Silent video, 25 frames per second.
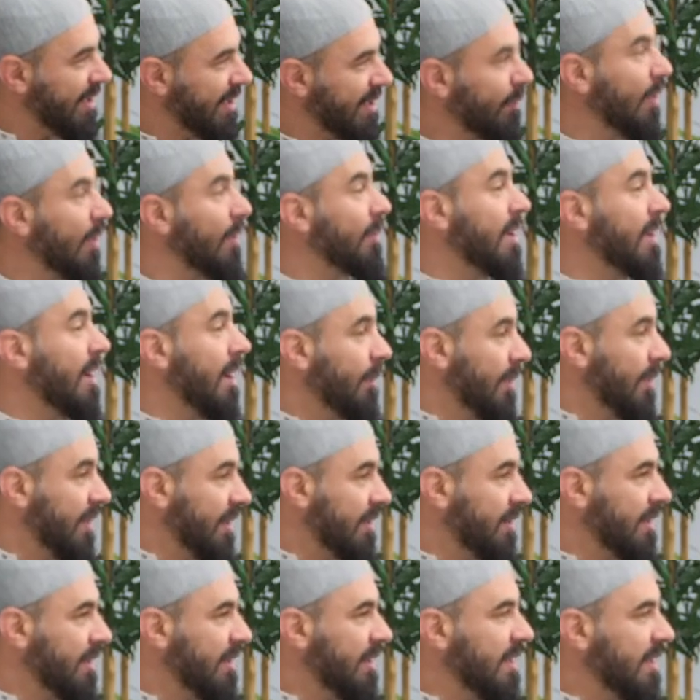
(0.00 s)
where we're going.
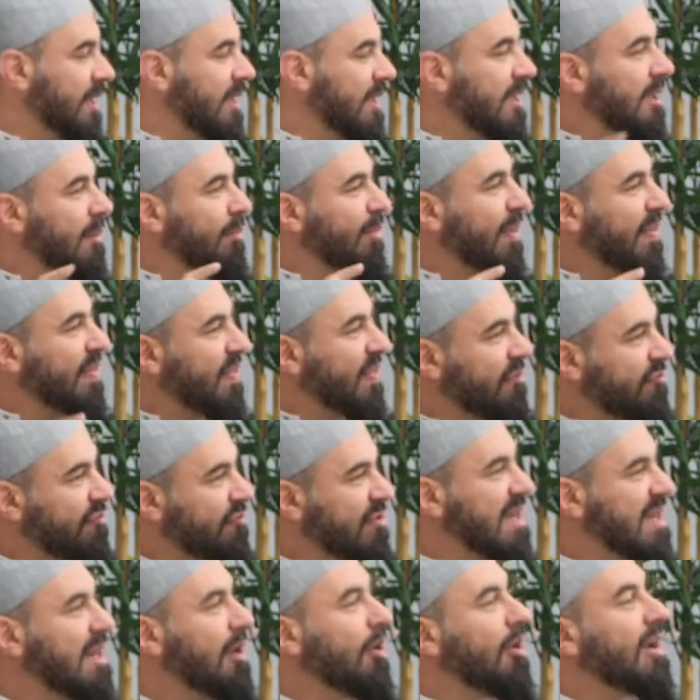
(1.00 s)
But the
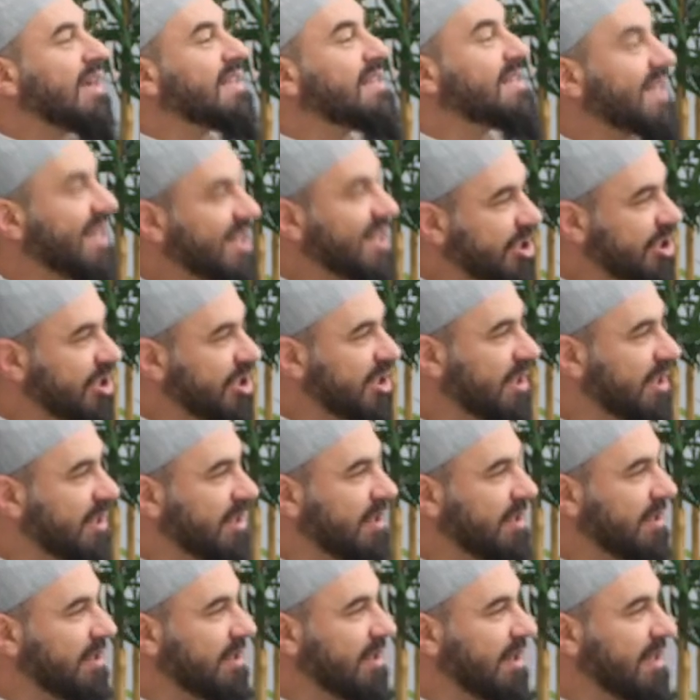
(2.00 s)

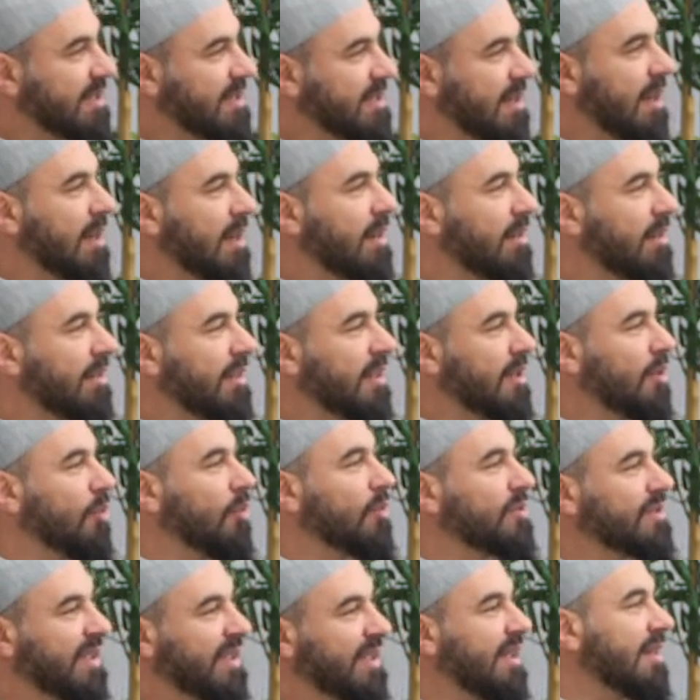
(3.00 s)
realization is another thing
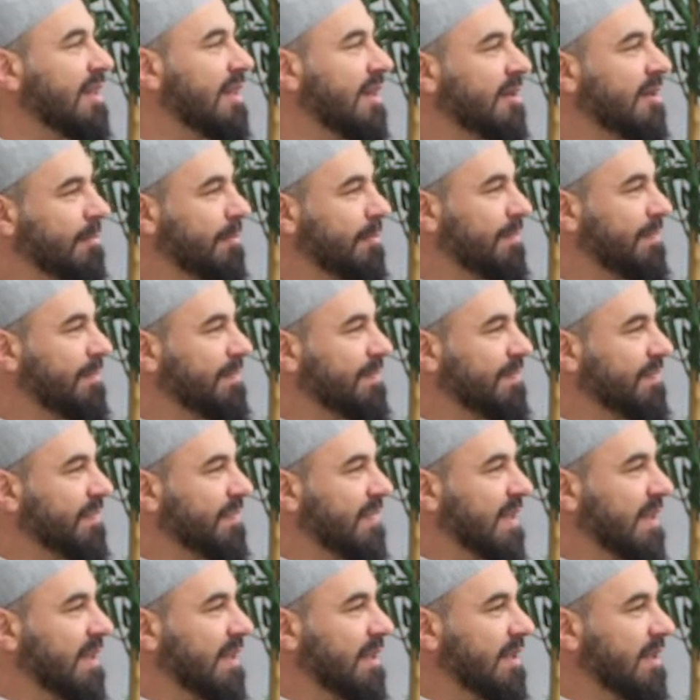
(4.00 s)
altogether.
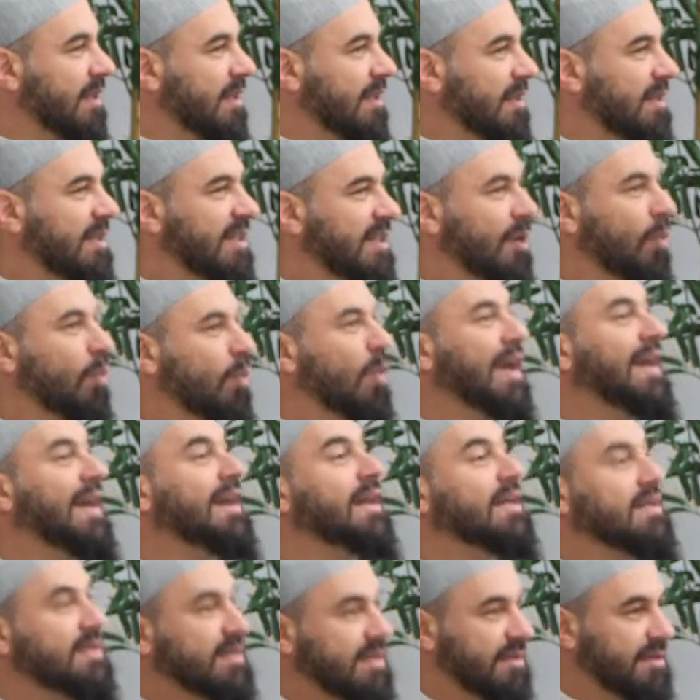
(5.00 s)
The
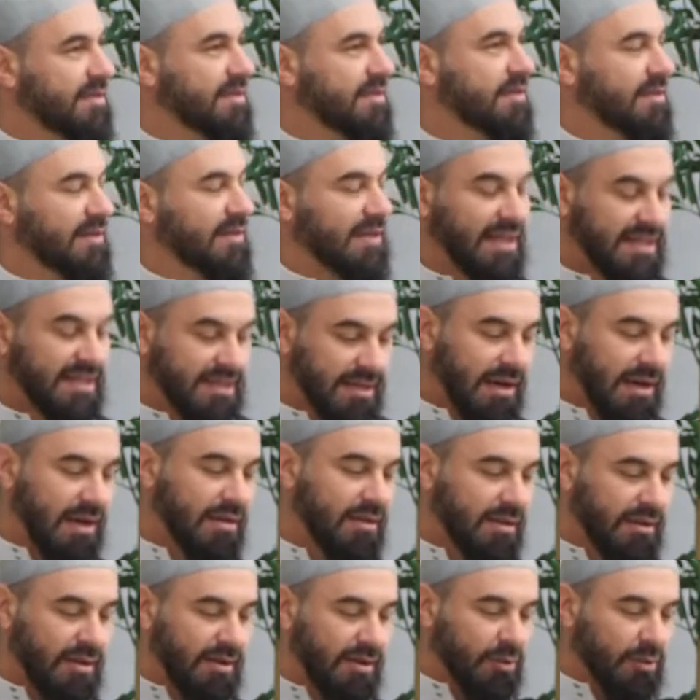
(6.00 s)
awareness is another
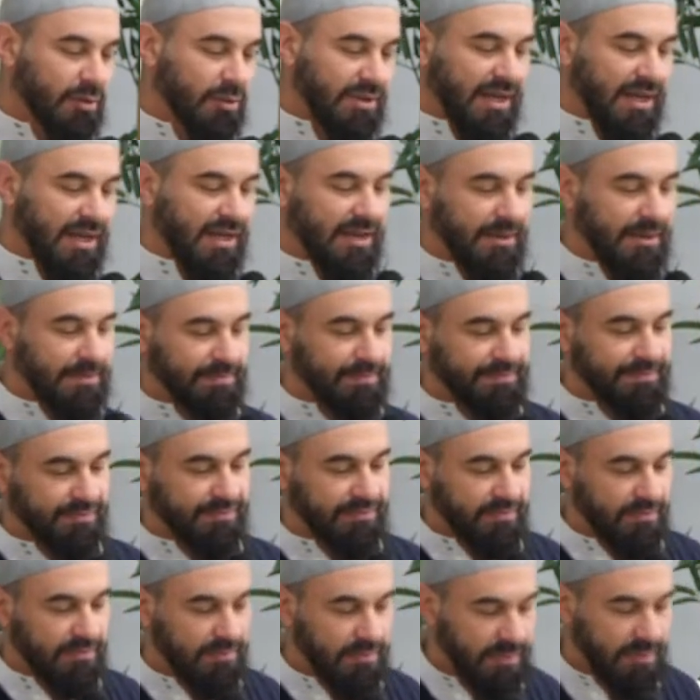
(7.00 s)
thing altogether.
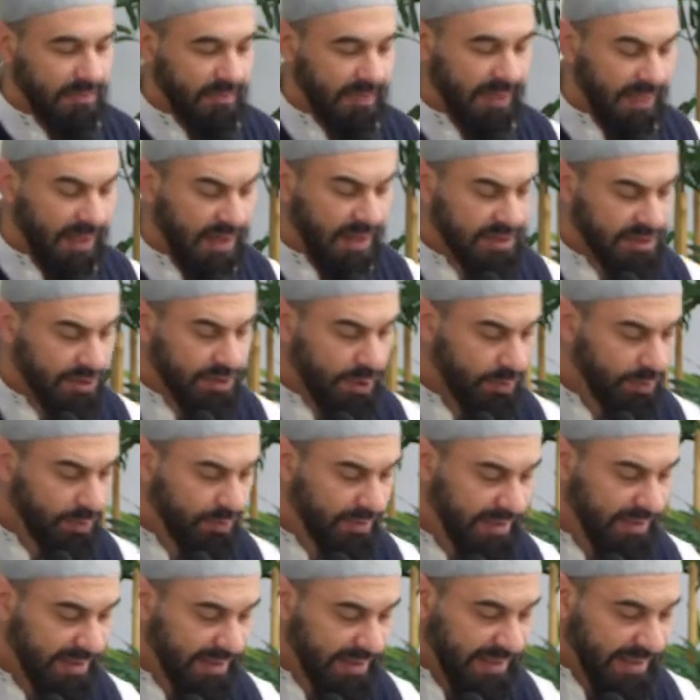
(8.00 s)
So
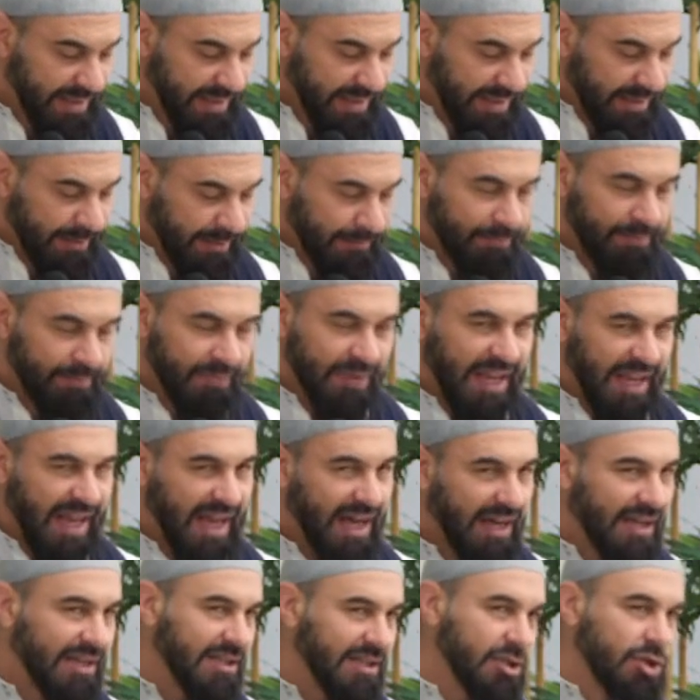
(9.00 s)

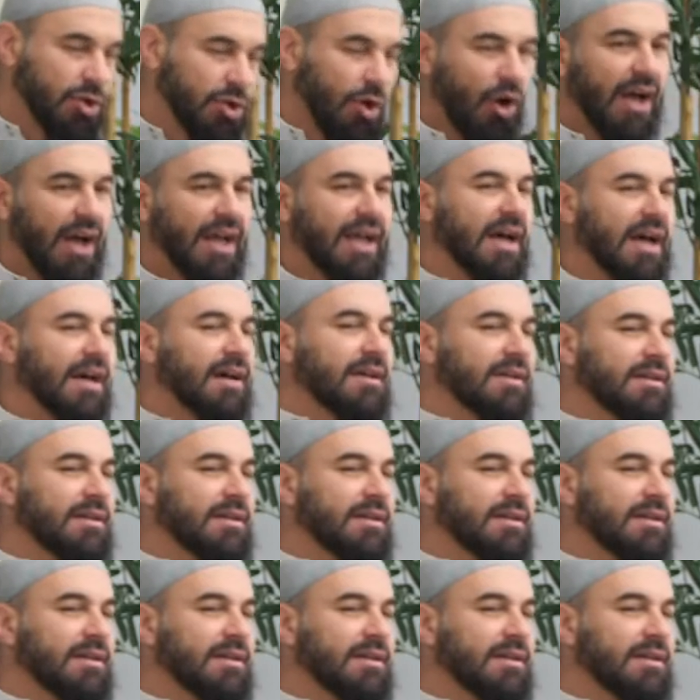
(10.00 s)
our entire